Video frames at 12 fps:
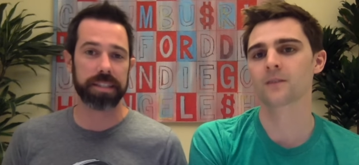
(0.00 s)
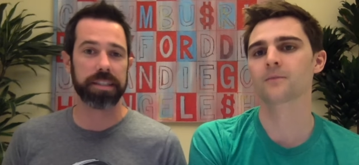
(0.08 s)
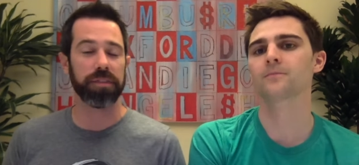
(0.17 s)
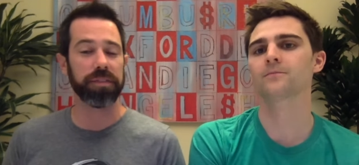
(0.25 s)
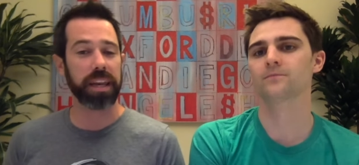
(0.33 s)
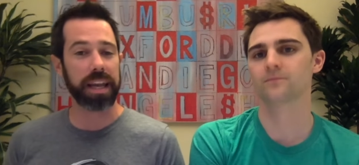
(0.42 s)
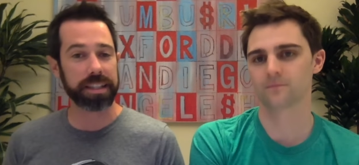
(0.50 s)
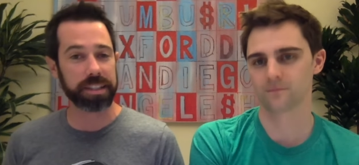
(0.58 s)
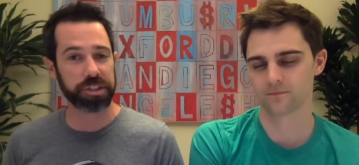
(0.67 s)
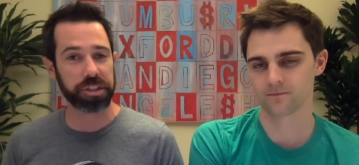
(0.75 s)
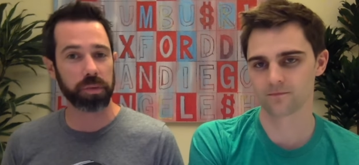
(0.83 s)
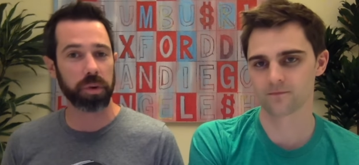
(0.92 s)
Speaker 1: and tell Vanessa
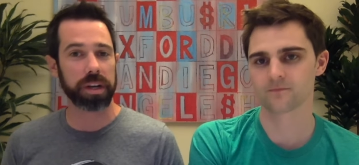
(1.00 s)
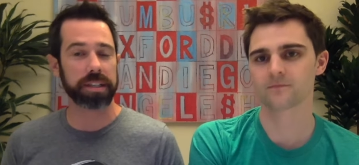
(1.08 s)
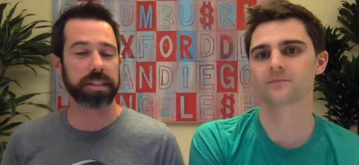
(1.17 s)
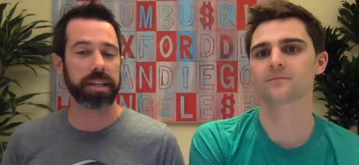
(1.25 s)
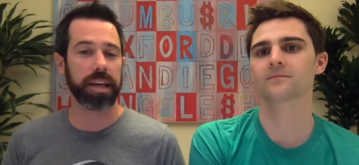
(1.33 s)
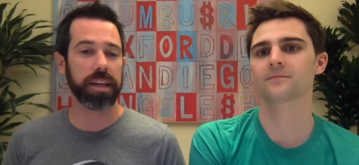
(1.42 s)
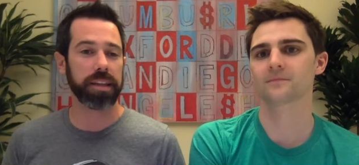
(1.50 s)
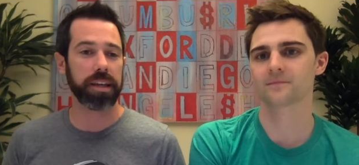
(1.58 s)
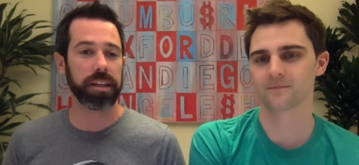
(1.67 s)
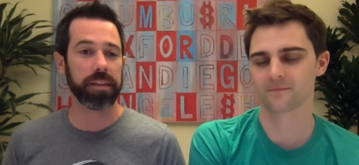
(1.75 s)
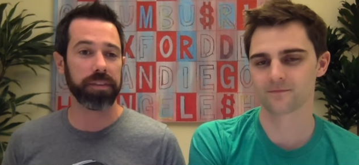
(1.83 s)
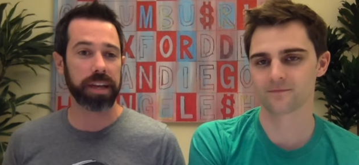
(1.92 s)
she wanted to stay, and then,
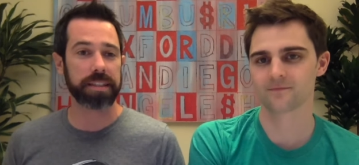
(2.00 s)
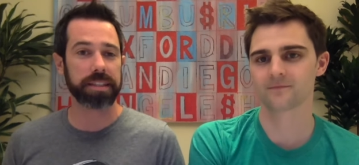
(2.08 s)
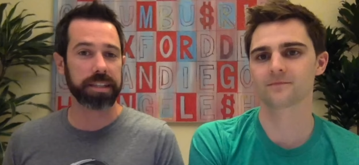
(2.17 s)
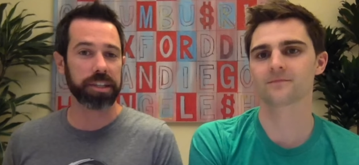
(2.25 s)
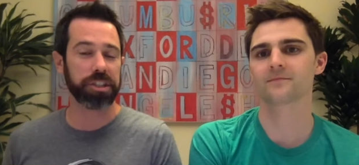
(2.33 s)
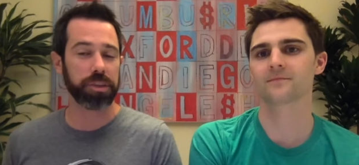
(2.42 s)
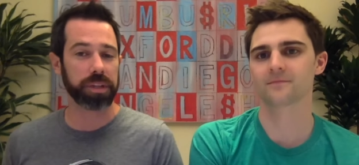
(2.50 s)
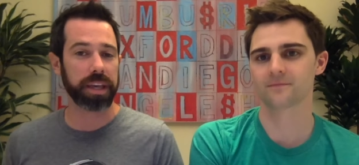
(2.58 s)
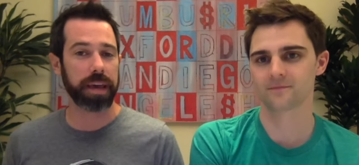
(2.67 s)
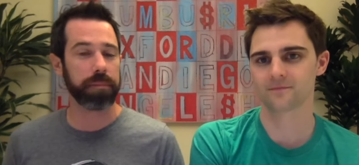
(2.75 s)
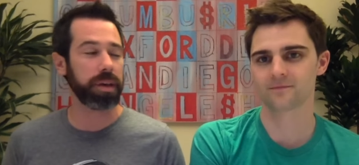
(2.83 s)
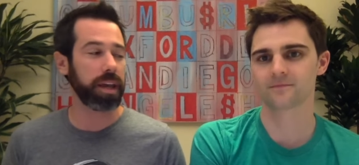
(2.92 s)
then Vanessa said she would
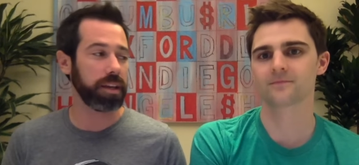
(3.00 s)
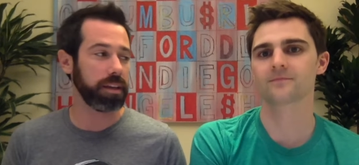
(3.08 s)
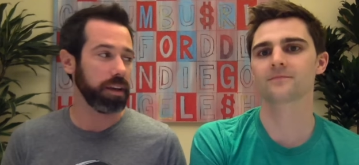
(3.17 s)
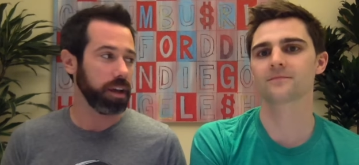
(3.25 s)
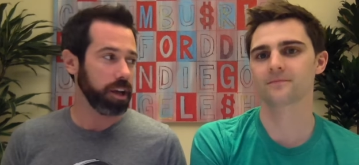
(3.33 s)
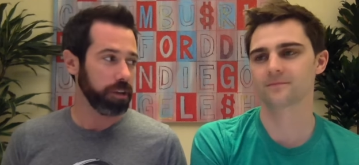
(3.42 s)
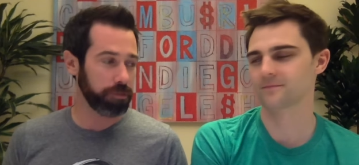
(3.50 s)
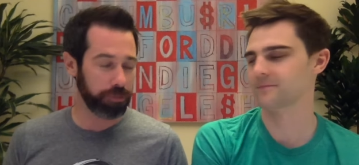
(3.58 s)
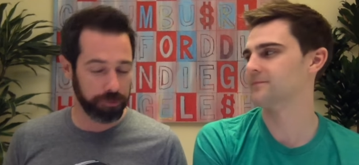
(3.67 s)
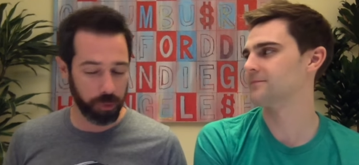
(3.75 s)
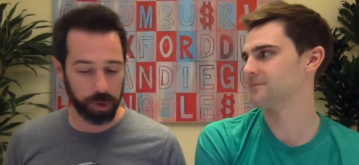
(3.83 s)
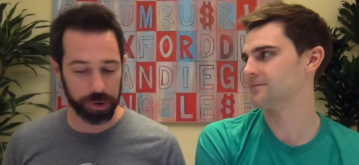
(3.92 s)
campaign
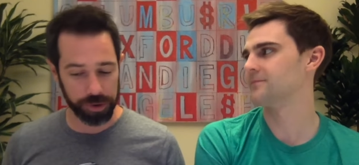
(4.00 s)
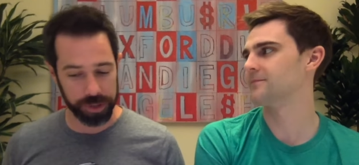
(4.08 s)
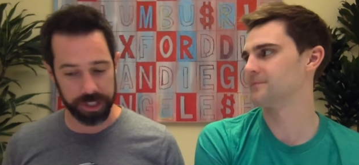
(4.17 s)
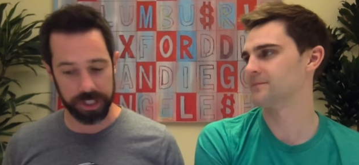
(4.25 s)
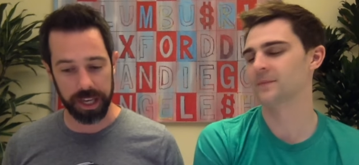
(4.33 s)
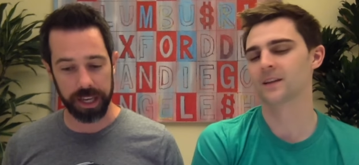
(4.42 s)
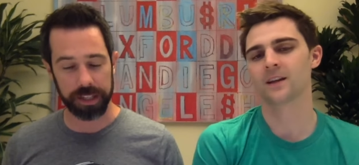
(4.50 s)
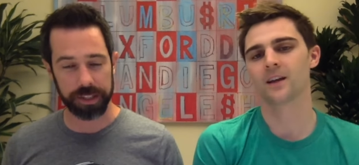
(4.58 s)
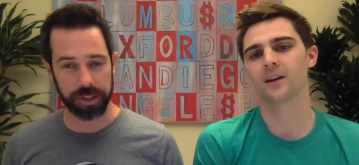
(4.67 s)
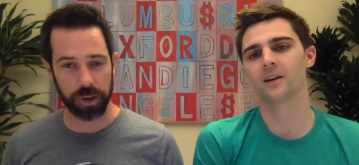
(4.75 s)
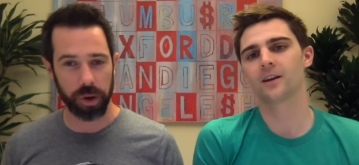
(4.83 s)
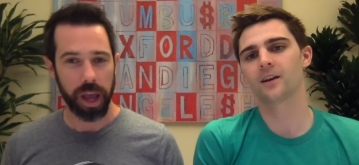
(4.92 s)
for her to stay.
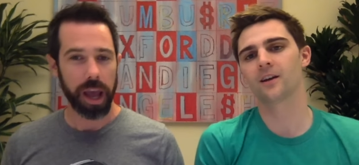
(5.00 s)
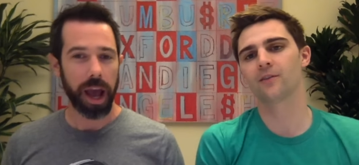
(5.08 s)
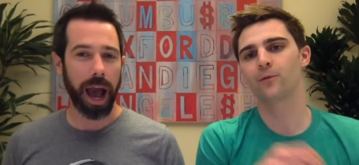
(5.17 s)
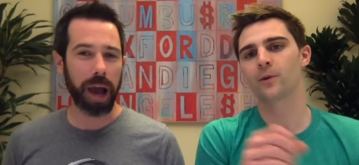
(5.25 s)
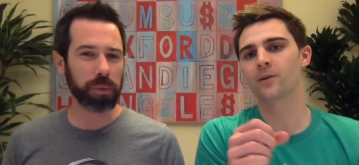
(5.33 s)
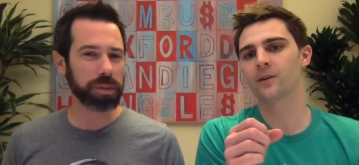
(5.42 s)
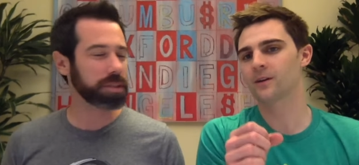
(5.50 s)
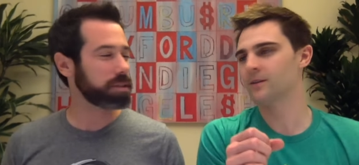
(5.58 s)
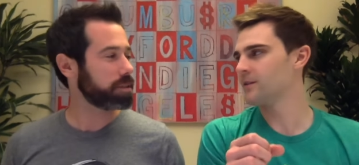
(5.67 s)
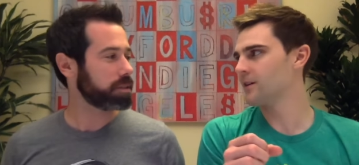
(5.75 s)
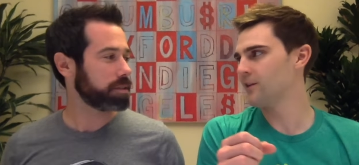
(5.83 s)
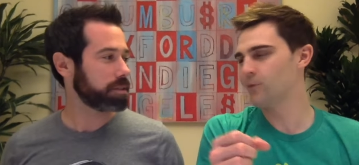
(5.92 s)
So if we I were, was,
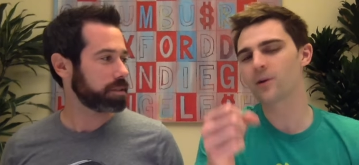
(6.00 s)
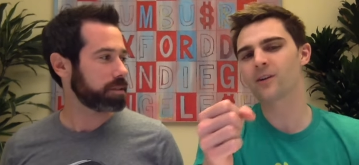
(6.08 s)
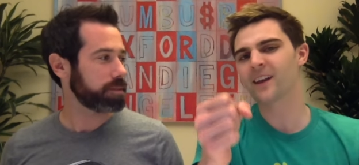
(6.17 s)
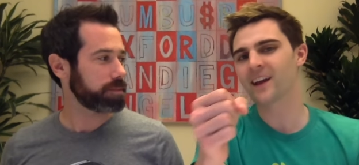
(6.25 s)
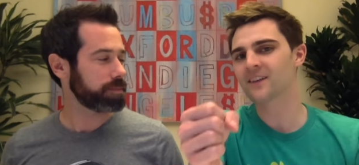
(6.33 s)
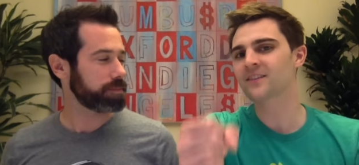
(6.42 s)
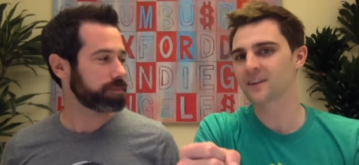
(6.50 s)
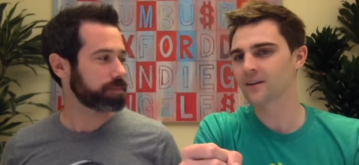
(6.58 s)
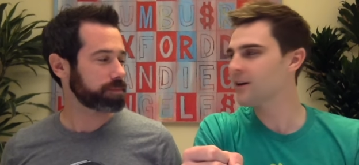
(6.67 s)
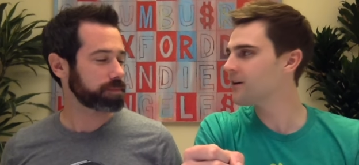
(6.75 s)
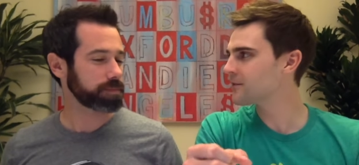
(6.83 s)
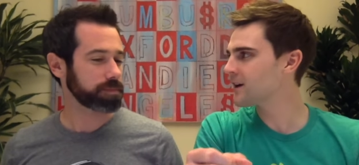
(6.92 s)
Speaker 2: if we were like at a
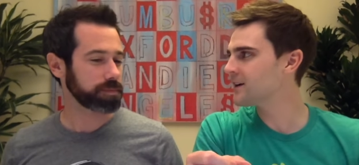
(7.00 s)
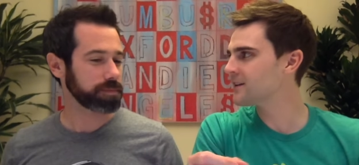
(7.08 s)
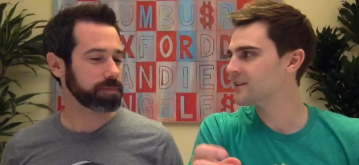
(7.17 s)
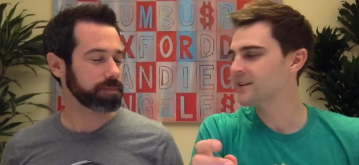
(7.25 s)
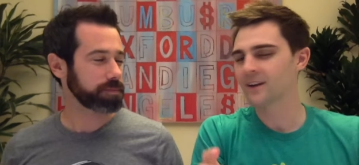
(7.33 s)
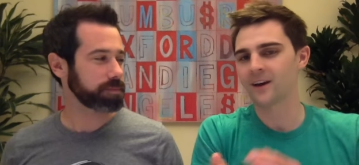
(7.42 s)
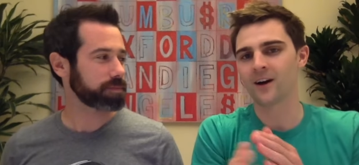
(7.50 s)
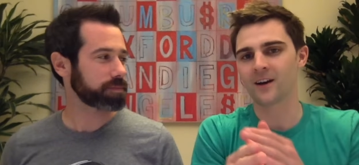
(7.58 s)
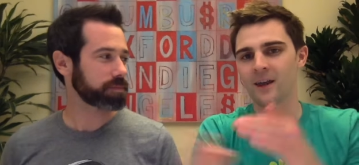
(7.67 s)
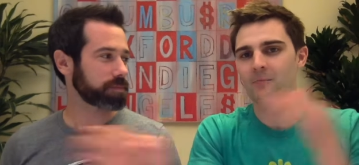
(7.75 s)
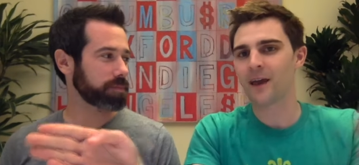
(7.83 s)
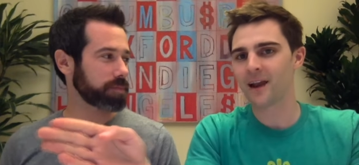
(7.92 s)
zero, right, uh,
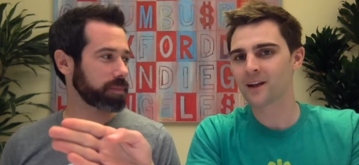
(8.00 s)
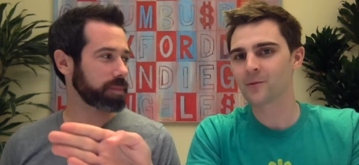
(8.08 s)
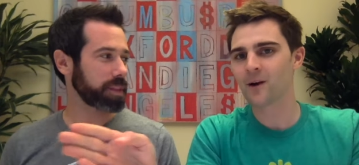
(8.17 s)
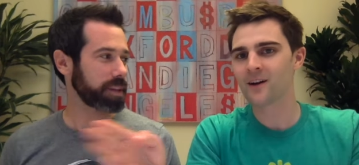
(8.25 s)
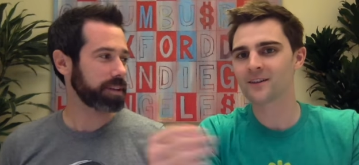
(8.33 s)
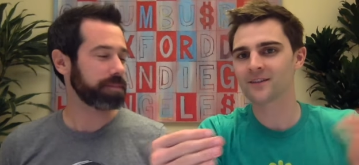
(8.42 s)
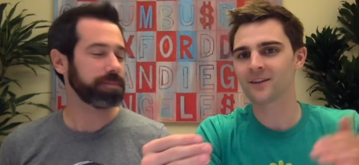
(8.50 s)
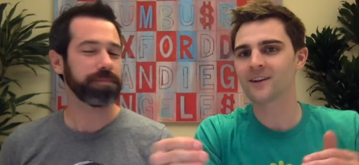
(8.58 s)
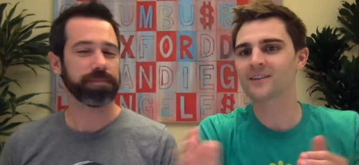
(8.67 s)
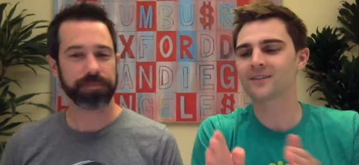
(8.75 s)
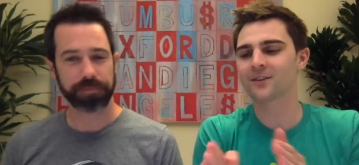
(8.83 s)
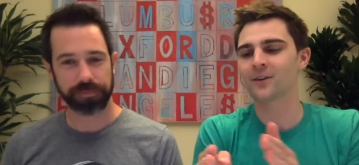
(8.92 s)
campaigning wise,
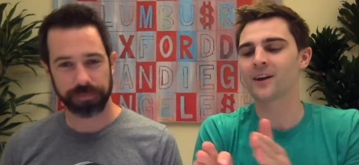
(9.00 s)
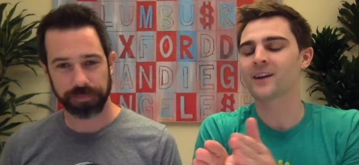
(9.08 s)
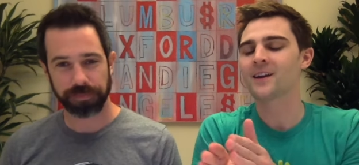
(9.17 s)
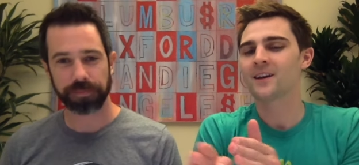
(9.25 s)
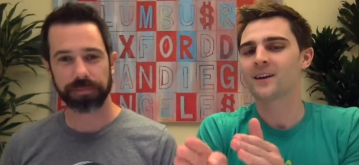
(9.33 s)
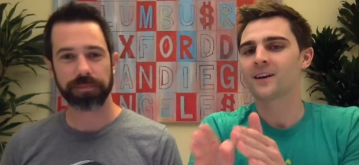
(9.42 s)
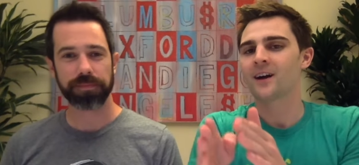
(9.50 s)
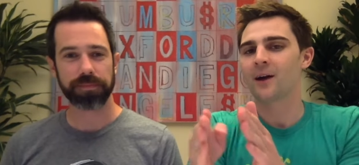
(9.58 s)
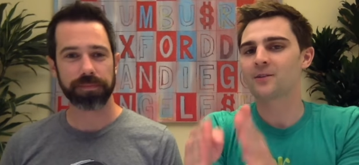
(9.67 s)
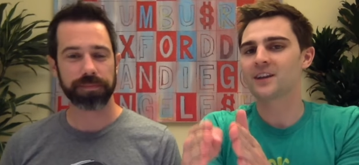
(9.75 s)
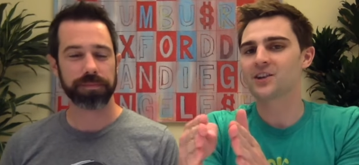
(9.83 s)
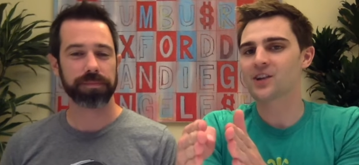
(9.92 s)
right? So like I would
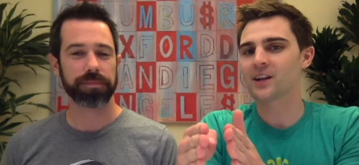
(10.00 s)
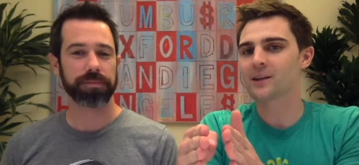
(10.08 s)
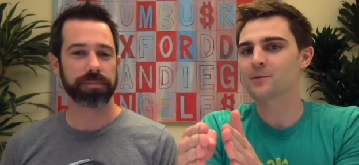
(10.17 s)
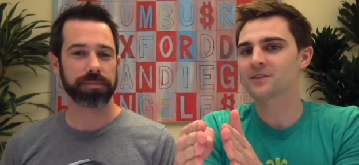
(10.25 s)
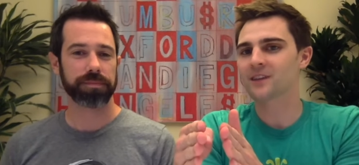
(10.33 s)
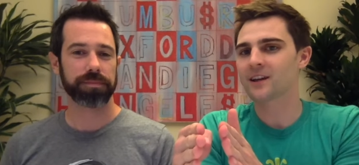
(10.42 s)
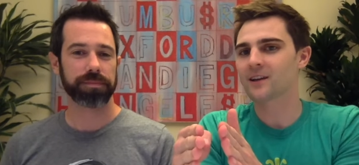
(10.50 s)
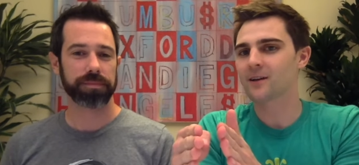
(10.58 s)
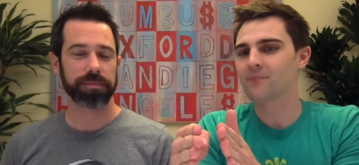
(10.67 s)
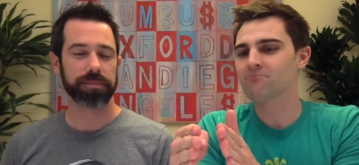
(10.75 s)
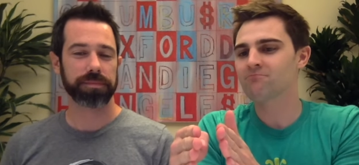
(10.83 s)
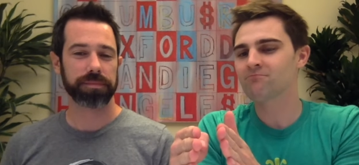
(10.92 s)
say Shelli was like
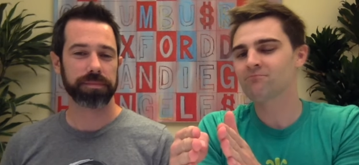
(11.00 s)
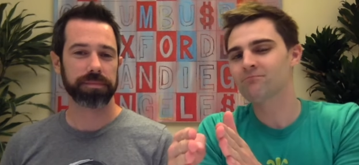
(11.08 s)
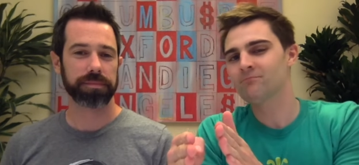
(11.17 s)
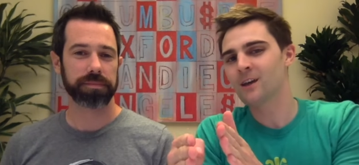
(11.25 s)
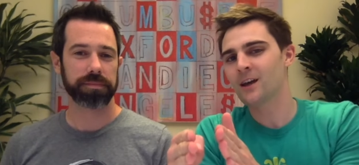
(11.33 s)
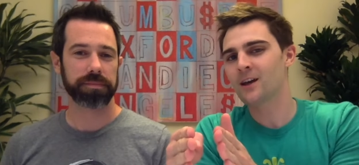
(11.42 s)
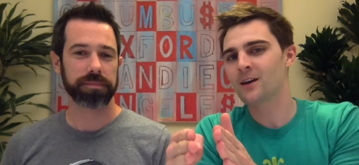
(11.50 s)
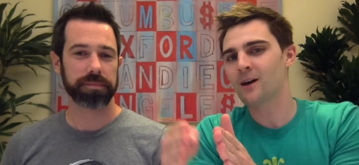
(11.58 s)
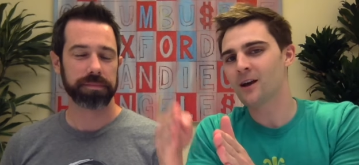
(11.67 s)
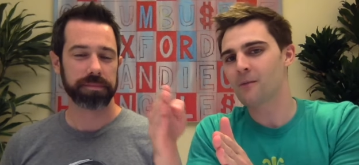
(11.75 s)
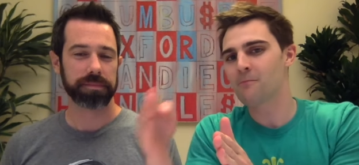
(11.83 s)
mm, uh, like a